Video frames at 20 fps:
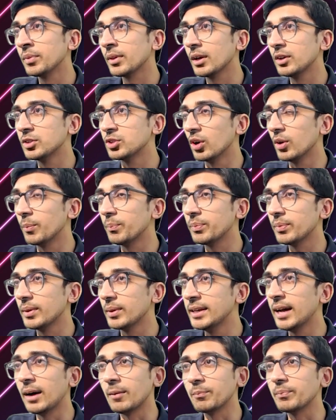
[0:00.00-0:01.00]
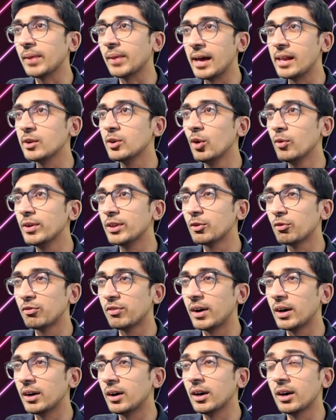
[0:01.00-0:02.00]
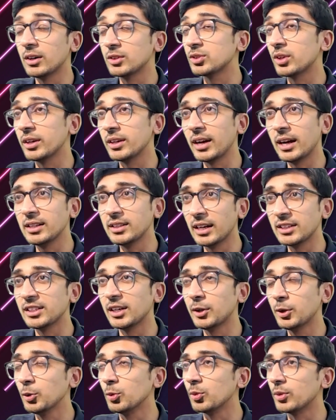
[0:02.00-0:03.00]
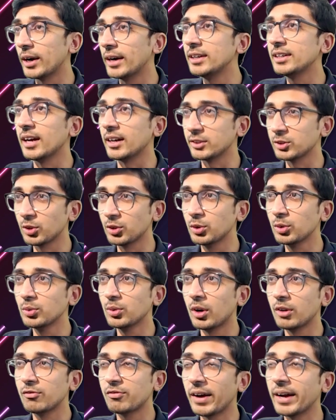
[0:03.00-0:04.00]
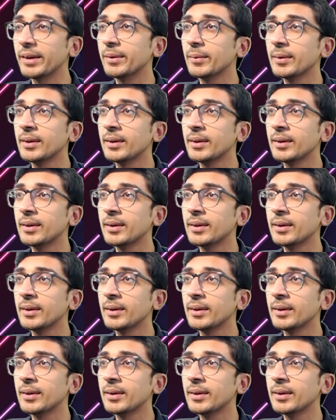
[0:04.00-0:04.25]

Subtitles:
So yeah, I'll go with I said 2, right? Yeah, so 2 on 5,